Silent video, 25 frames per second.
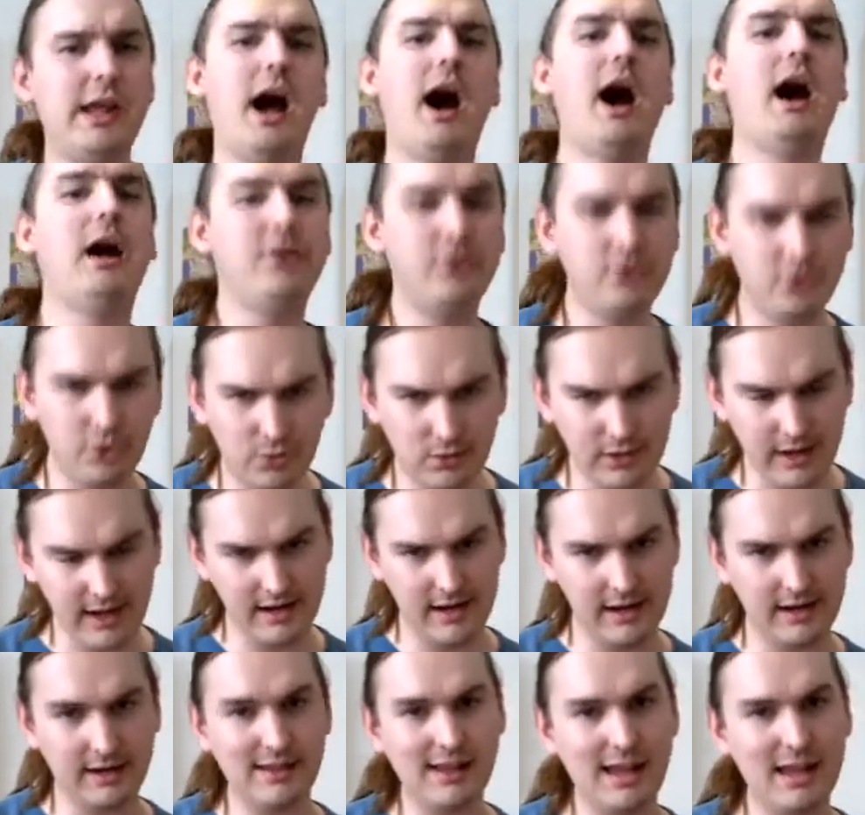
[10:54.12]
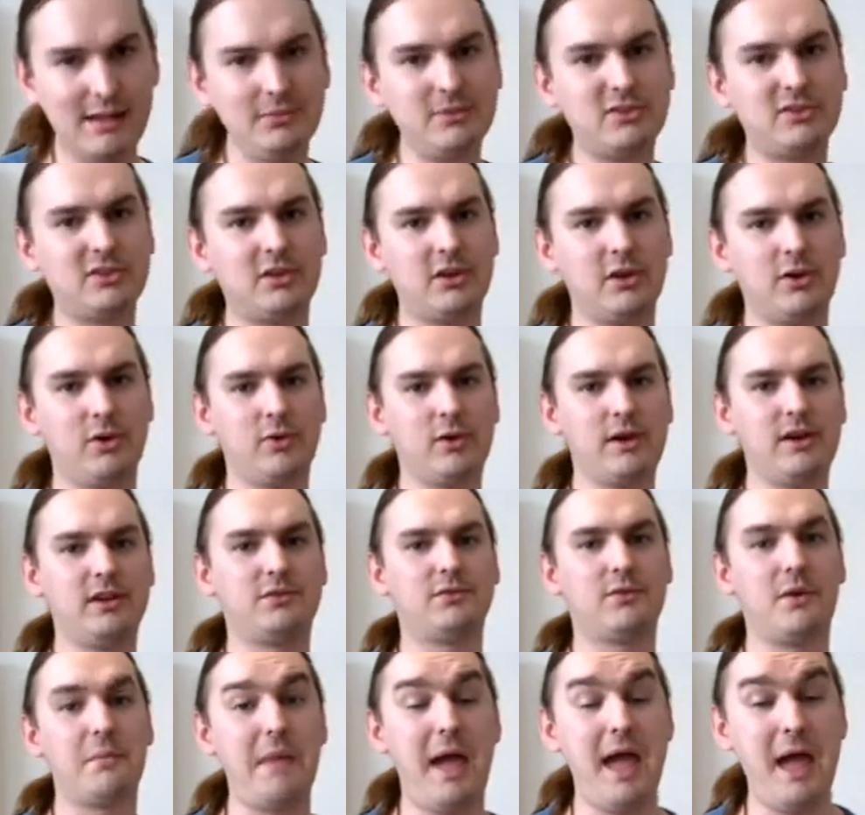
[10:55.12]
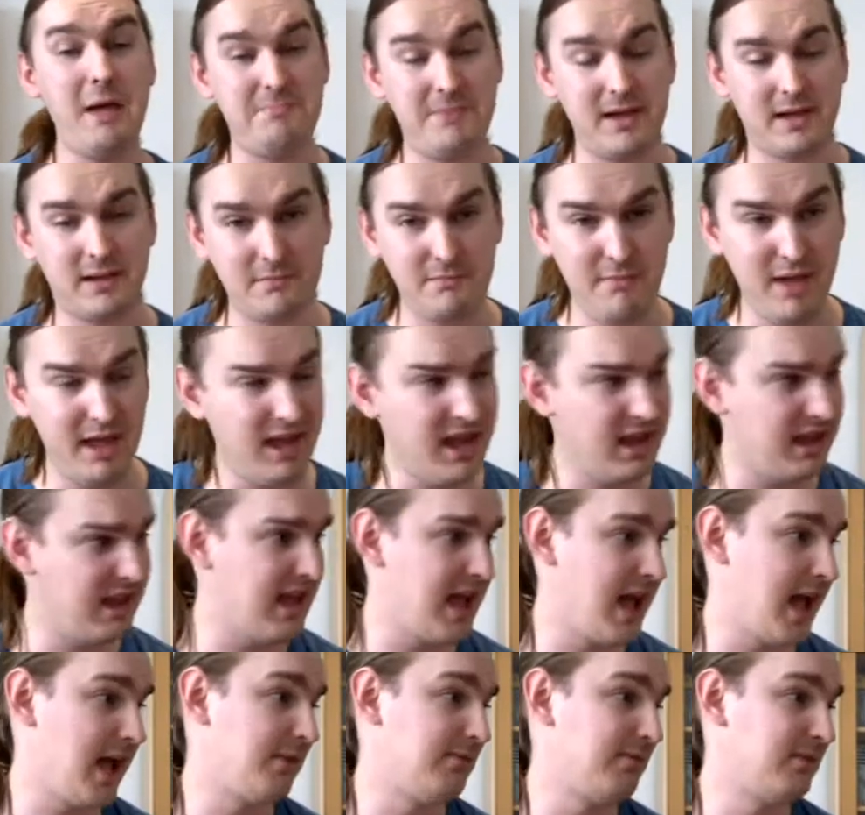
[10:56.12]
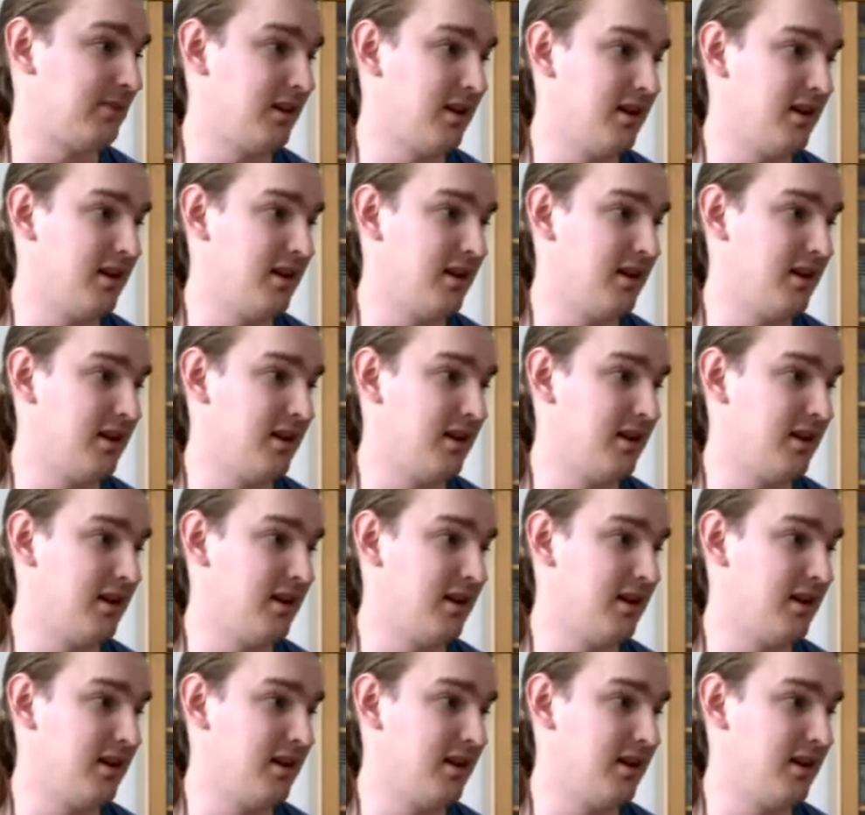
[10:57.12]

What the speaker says: underrated game series from Epic Mega Games.